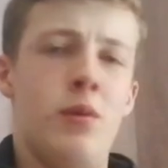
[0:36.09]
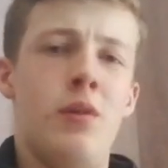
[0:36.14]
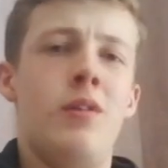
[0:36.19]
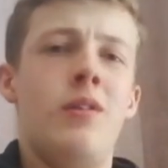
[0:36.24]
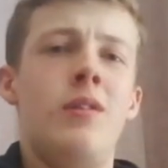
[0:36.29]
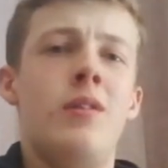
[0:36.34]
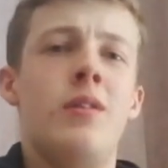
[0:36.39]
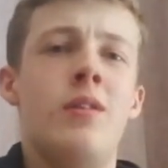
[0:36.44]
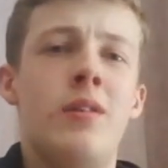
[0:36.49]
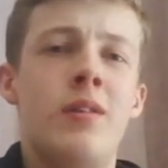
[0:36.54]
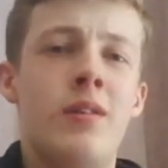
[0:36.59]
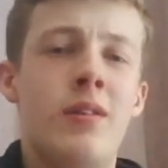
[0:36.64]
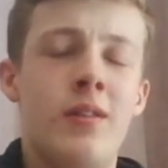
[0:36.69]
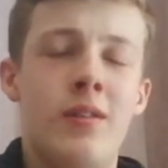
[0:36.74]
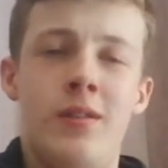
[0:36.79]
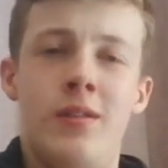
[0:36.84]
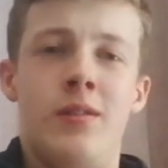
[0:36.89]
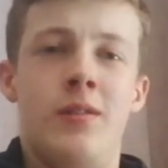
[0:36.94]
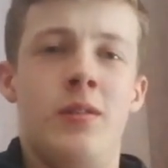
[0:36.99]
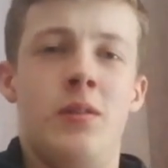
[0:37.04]
Huh?
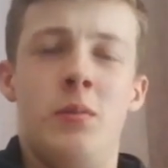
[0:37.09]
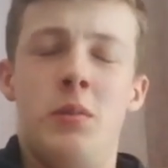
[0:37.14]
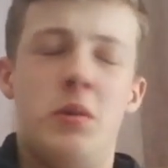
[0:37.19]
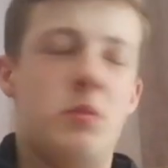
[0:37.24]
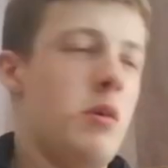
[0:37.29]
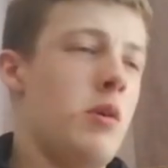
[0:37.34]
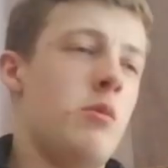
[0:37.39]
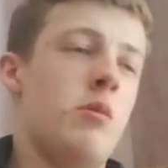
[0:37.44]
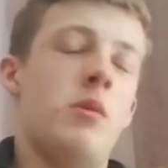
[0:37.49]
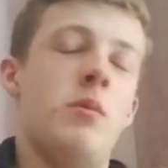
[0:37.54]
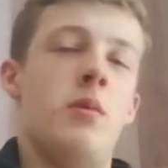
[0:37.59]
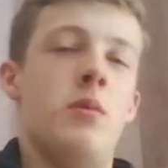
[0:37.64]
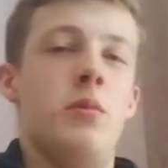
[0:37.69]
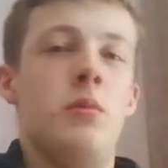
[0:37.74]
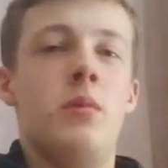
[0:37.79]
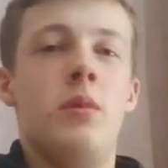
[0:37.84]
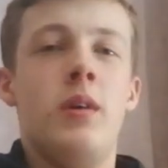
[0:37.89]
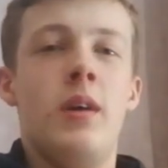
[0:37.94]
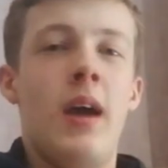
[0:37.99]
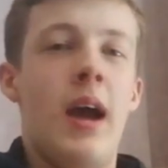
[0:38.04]
Whoa.
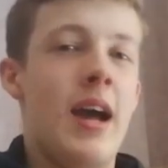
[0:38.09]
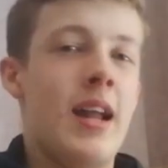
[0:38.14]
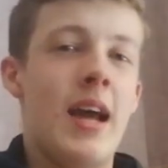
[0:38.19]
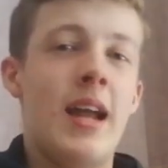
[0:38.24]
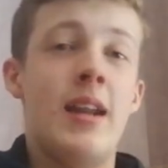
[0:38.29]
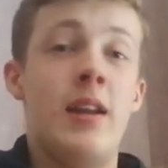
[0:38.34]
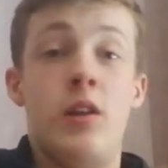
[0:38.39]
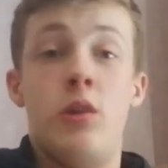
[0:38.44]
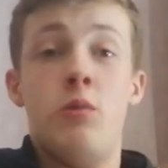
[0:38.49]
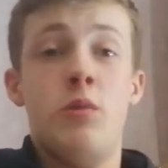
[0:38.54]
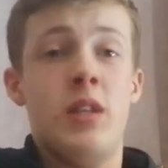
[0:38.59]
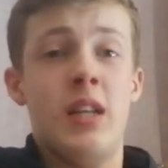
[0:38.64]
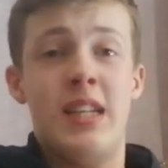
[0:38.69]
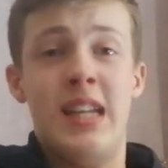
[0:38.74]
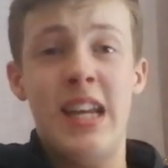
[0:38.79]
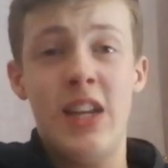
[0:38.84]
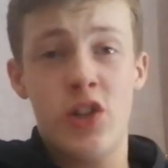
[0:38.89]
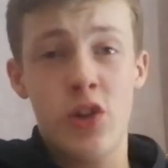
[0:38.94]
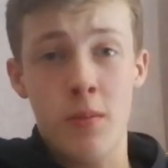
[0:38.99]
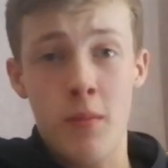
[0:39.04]
And there was a
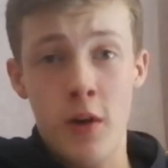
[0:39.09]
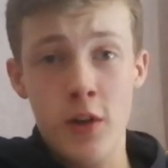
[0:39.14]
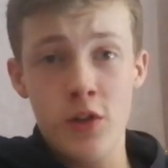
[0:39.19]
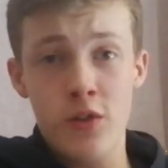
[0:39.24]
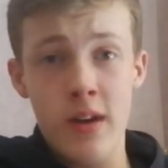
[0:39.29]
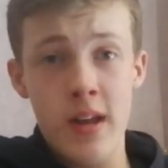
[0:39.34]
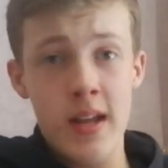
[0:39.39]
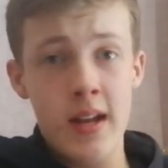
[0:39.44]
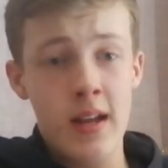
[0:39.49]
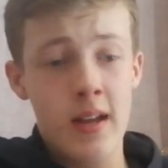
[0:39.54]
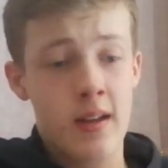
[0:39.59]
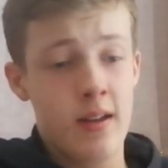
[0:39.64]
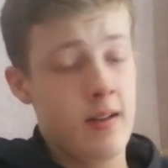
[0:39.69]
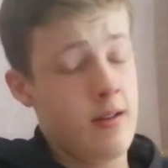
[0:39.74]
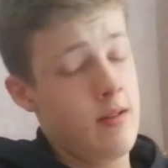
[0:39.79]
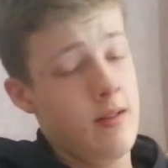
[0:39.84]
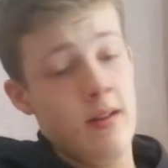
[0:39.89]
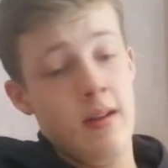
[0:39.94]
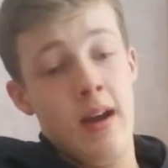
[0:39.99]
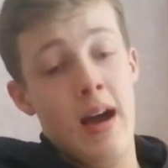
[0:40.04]
teacher moderating it.
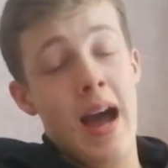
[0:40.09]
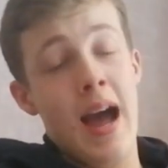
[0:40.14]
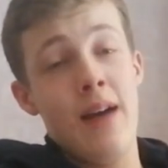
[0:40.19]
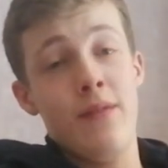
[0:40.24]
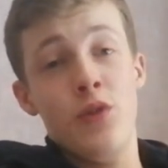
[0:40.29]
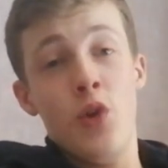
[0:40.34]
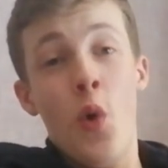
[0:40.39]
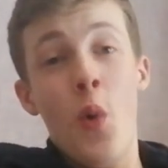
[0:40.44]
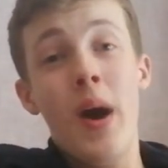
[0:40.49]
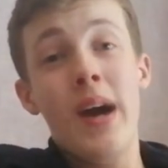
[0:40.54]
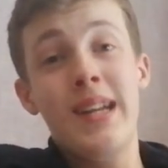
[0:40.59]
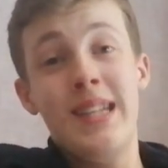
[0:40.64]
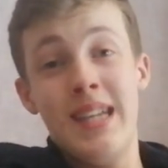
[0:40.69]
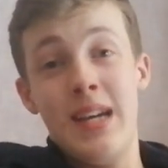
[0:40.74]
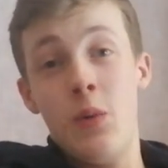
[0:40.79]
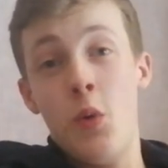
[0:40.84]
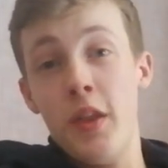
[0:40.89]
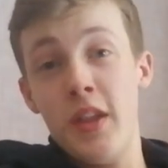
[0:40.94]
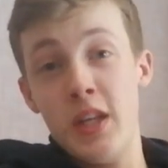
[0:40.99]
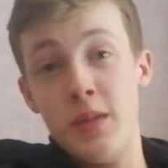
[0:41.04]
I have no
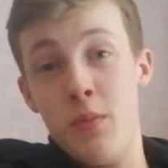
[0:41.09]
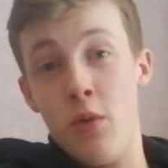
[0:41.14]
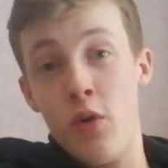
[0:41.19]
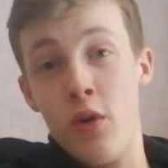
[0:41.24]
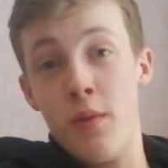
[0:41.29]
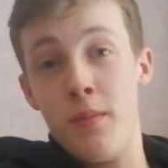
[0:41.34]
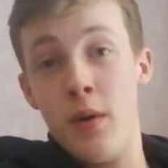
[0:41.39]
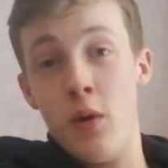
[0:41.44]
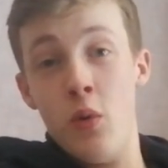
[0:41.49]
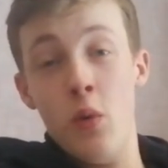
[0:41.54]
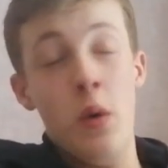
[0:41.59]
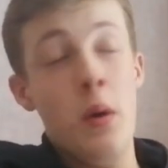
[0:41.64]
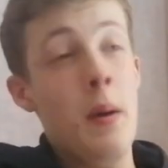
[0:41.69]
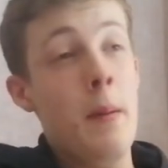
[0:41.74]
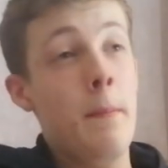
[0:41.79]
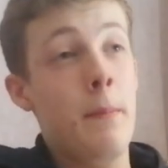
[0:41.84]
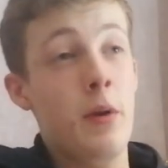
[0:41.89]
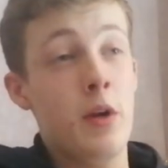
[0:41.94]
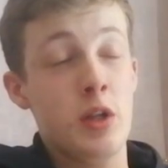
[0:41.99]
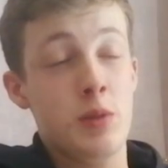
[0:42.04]
idea what they spoke about,
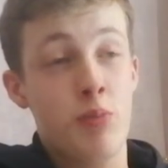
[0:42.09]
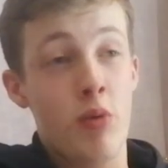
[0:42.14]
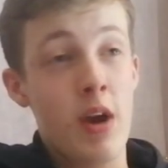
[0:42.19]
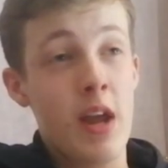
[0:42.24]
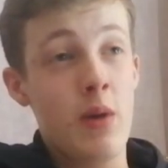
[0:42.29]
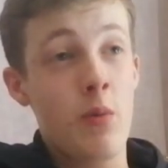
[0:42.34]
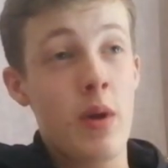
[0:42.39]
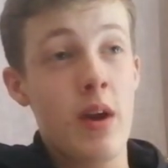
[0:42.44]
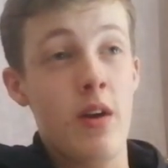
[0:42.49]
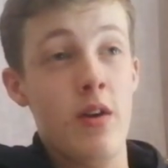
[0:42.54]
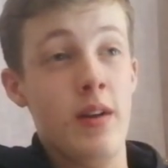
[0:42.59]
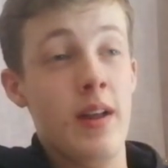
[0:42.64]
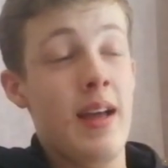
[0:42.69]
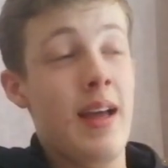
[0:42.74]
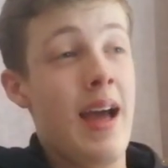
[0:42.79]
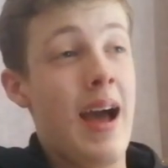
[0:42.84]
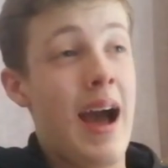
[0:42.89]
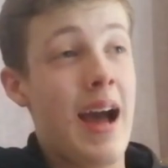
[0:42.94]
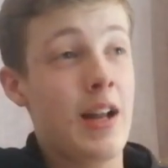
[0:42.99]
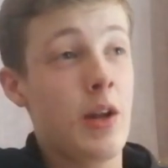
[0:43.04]
but it's pretty weird.
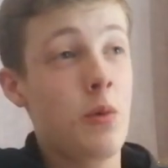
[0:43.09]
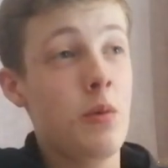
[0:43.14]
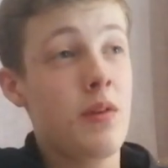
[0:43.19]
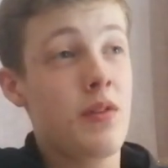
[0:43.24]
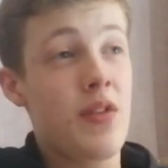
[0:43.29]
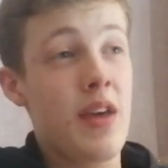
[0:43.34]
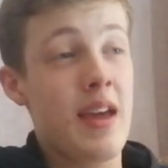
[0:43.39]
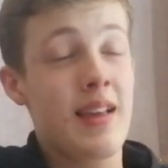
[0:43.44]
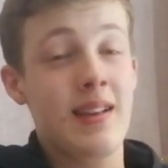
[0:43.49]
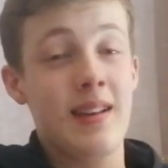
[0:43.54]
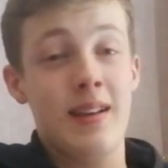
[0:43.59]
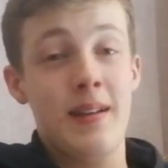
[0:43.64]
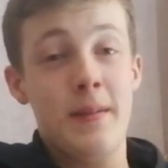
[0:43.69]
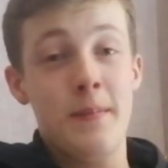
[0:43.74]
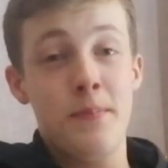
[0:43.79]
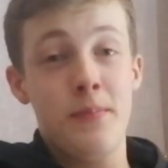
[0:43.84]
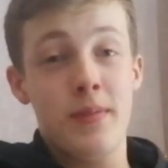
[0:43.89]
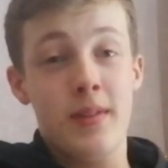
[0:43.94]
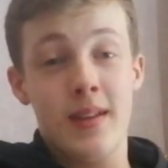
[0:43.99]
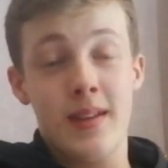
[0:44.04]
I don't think
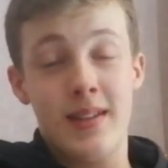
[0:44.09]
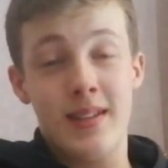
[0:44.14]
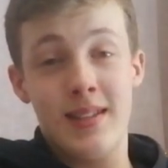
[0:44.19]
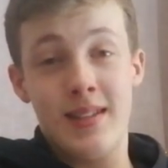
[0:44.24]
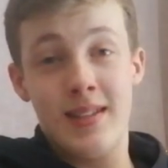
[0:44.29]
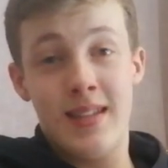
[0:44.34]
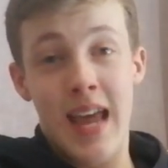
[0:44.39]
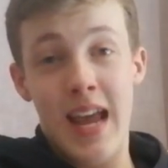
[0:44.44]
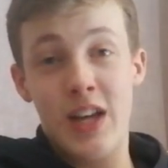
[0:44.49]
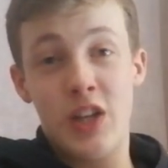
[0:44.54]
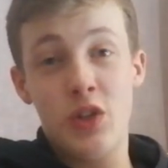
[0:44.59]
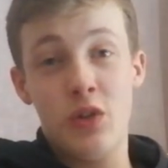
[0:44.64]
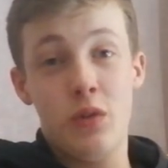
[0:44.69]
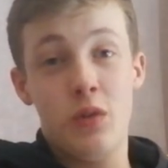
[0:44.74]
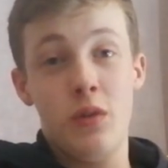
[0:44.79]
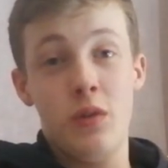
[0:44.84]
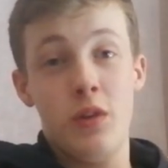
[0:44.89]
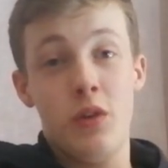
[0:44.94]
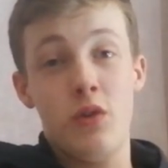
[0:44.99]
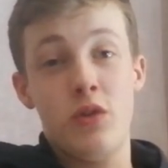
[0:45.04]
your
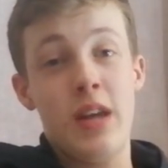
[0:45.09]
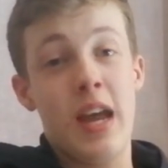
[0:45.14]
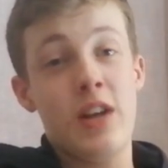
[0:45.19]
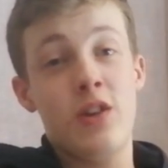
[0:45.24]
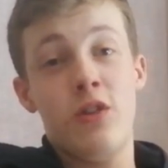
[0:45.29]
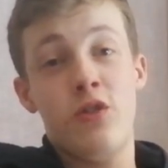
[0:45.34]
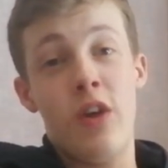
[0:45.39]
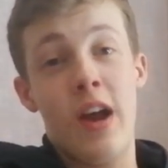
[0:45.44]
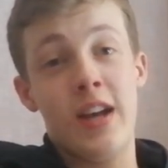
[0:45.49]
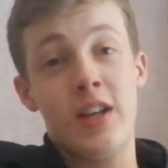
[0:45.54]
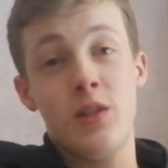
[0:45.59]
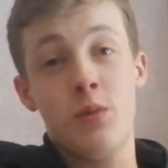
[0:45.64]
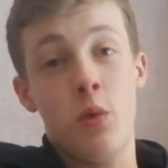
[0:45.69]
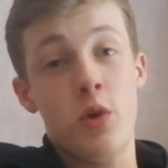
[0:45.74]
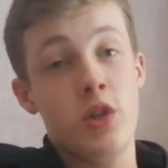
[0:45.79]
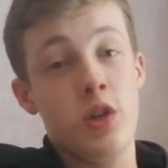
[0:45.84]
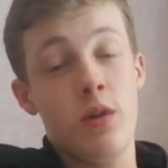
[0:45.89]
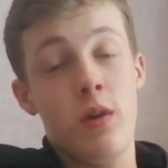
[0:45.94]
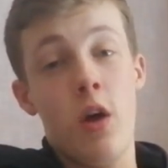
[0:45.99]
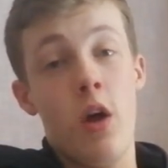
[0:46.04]
sexual attraction
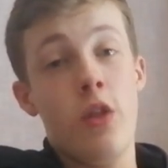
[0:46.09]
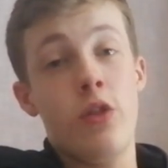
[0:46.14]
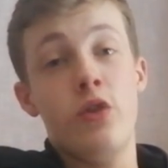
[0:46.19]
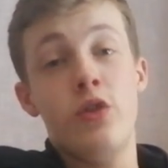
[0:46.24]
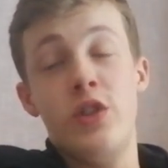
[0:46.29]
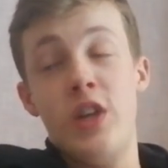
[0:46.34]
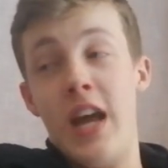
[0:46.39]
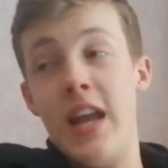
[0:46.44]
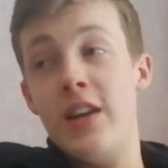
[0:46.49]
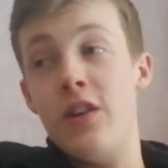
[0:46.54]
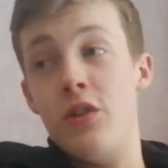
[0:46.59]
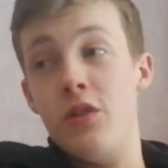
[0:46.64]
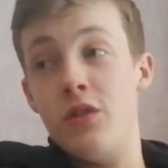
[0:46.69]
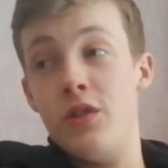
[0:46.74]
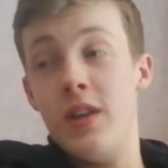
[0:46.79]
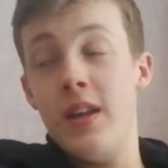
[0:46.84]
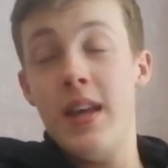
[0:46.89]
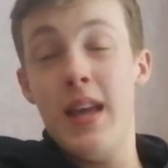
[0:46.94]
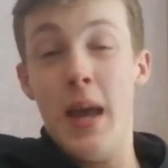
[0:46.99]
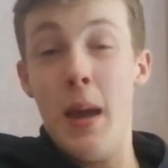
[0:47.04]
towards other
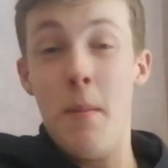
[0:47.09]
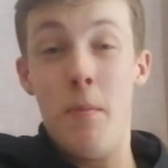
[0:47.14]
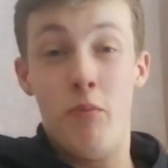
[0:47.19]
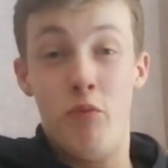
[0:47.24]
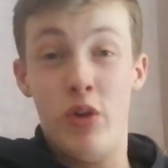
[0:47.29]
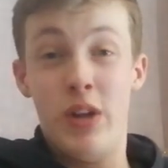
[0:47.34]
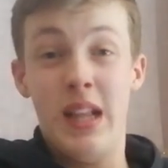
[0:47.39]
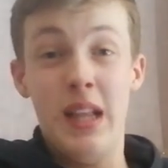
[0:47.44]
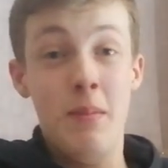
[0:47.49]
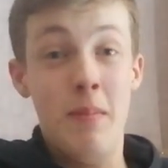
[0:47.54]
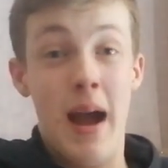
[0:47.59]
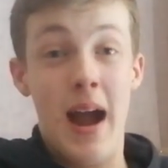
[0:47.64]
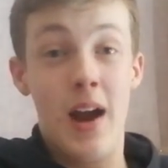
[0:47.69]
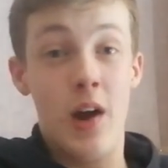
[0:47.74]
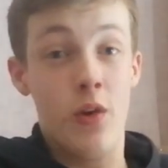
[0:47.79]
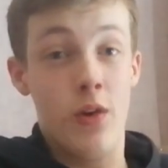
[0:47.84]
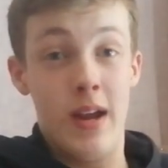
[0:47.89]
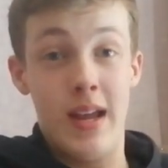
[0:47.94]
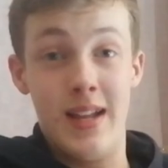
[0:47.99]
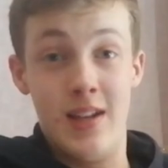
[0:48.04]
genders really
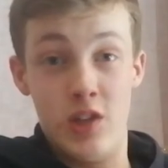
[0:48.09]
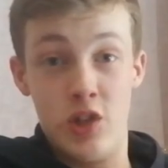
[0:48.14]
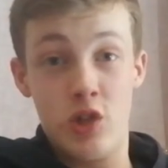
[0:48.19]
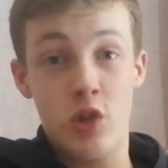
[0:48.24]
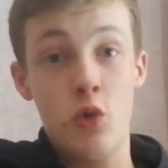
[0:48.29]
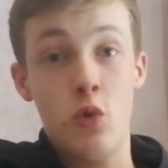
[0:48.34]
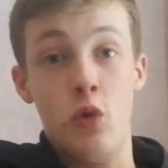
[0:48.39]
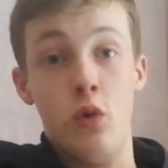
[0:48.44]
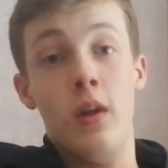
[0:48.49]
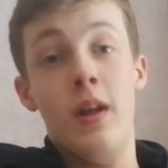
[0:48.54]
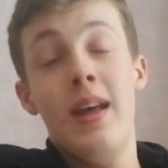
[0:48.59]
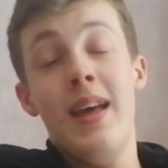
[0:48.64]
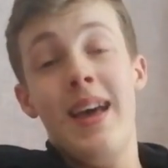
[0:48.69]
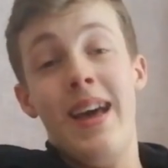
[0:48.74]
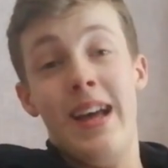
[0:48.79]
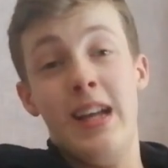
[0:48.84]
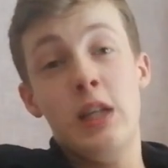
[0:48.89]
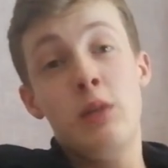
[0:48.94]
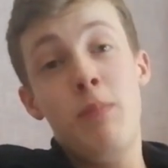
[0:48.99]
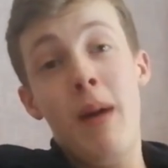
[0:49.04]
matter in school,
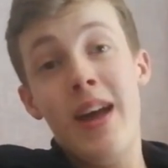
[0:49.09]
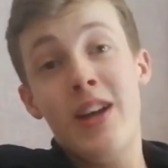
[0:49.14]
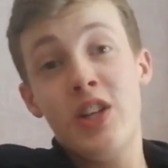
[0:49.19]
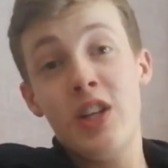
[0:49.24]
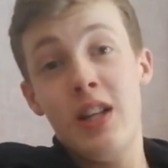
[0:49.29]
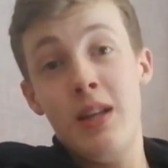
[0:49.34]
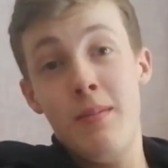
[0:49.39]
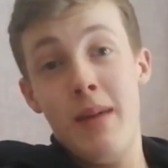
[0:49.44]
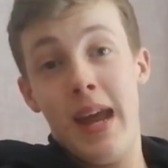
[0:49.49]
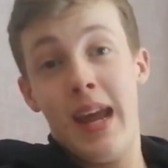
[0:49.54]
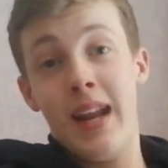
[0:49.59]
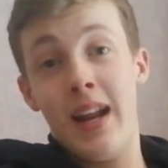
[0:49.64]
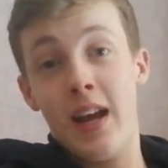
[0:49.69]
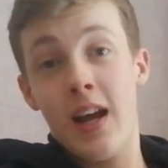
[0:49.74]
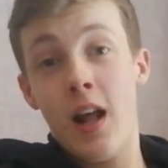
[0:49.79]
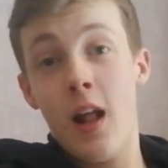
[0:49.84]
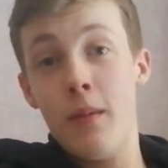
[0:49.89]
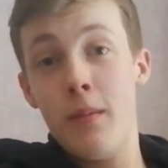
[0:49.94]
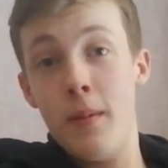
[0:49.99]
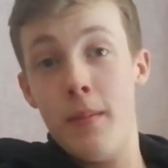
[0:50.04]
especially making a
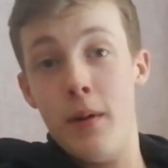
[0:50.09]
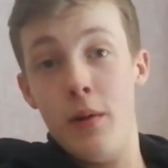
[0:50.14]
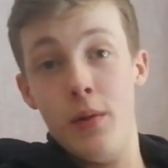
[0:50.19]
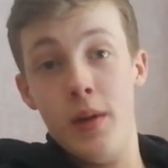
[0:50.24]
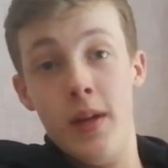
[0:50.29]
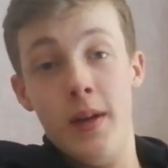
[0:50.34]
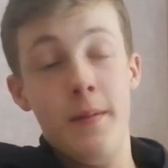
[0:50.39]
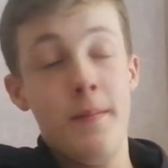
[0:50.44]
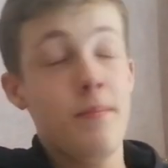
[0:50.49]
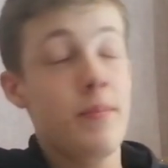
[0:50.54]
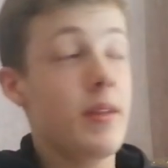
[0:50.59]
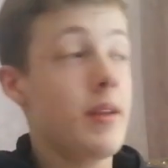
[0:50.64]
club about it.